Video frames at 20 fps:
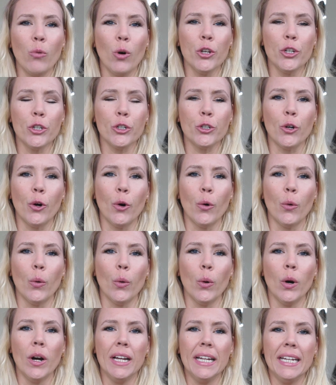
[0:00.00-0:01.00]
want to
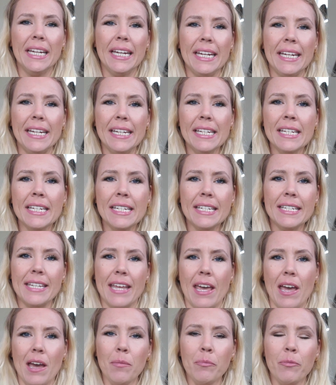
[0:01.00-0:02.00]
go in
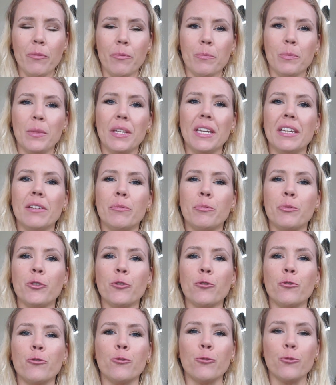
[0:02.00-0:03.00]
depth if
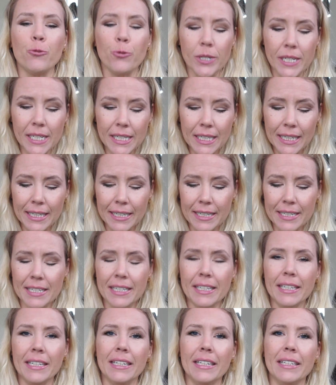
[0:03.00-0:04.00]
you really
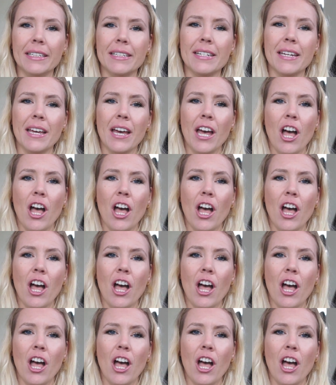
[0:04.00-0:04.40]
need